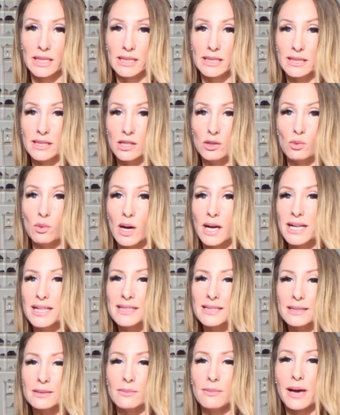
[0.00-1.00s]
it is that you want. It
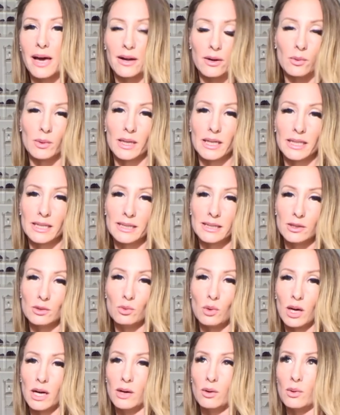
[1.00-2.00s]
doesn't matter what it is you
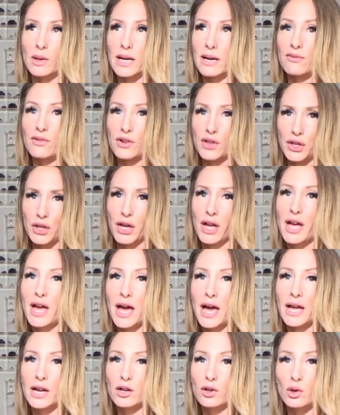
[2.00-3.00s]
want, whatever the
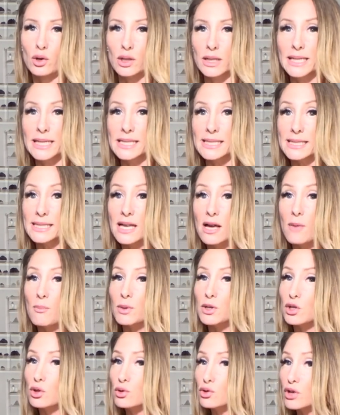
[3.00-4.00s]
end goal is,
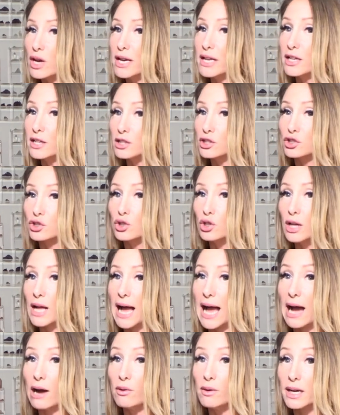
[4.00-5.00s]
but don't try to control
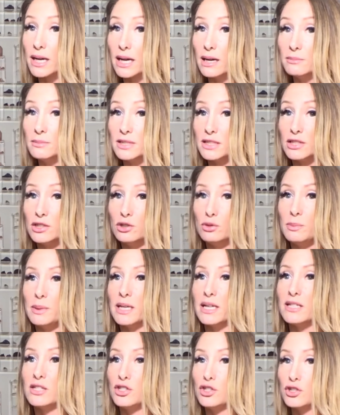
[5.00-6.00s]
how it comes to you
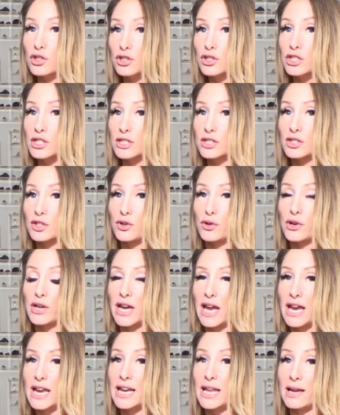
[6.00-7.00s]
because you're just
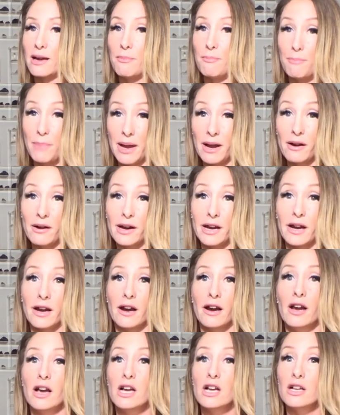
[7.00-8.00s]
creating a
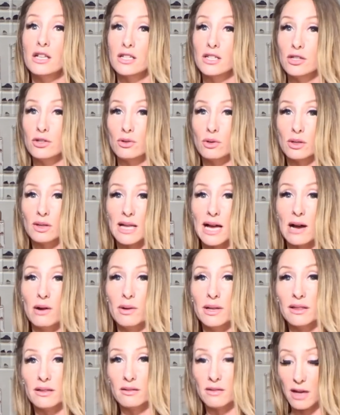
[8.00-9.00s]
barrier to
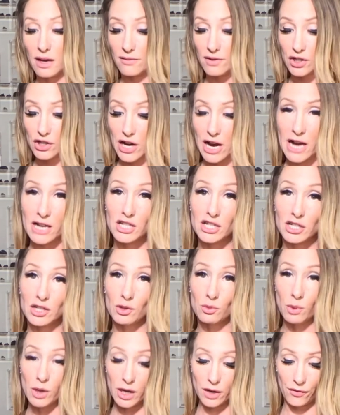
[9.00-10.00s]
allowing the law of attraction
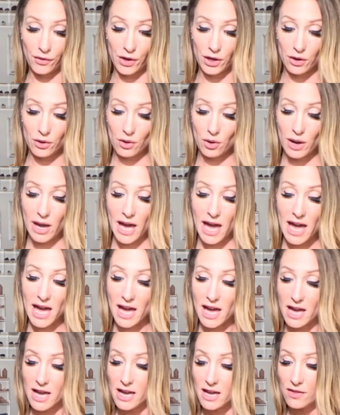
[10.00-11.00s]
to work for you,
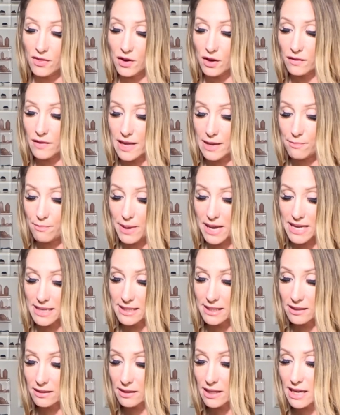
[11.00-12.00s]
okay? They're like
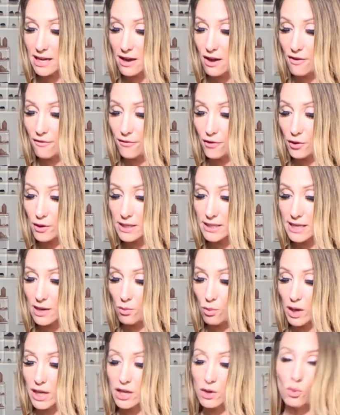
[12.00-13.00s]
basically focus on
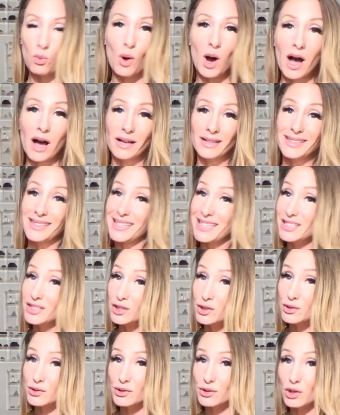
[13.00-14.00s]
what you want
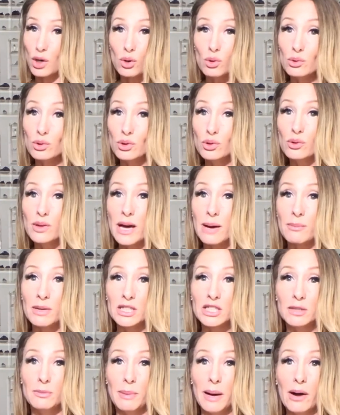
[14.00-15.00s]
and don't do that
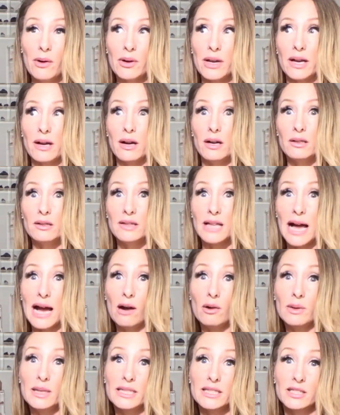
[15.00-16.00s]
much about it.
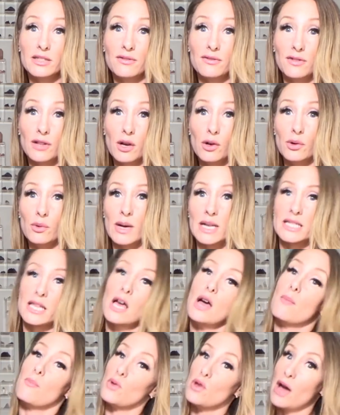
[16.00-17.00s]
Allow it to flow to us.
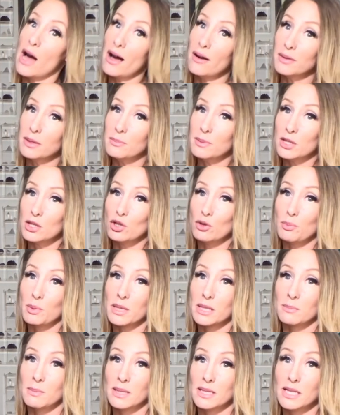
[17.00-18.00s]
But you have to be super
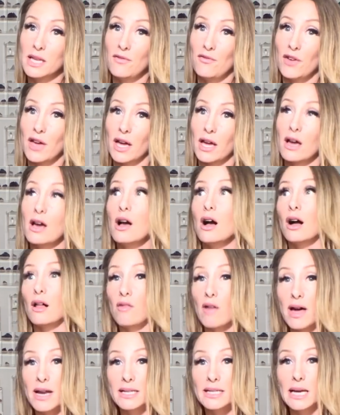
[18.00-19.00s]
specific. A
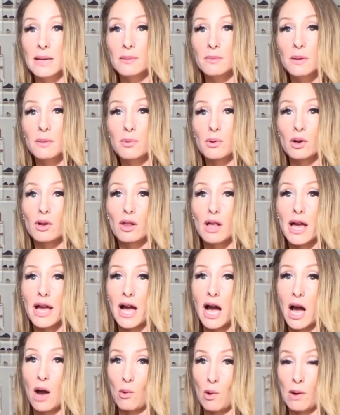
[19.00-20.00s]
lot of times people are
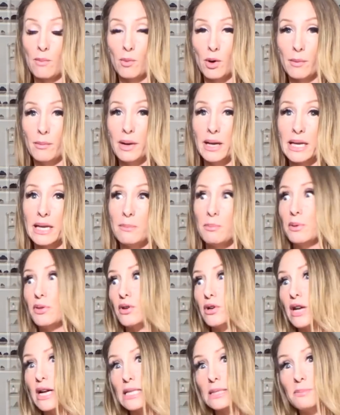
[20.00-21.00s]
like, I want more money, but
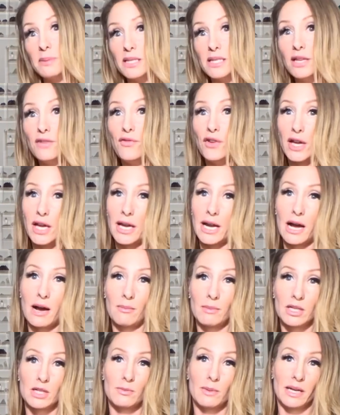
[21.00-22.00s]
they're not specific in how
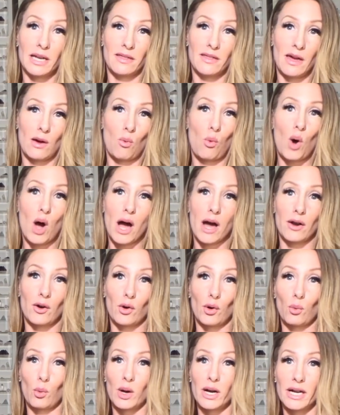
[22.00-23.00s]
much money they want
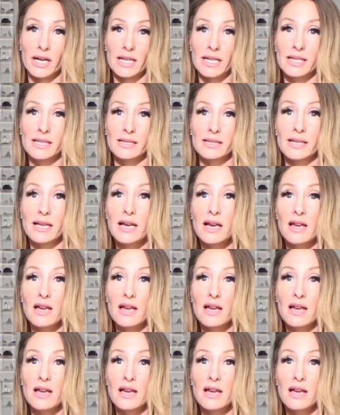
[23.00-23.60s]
or what it is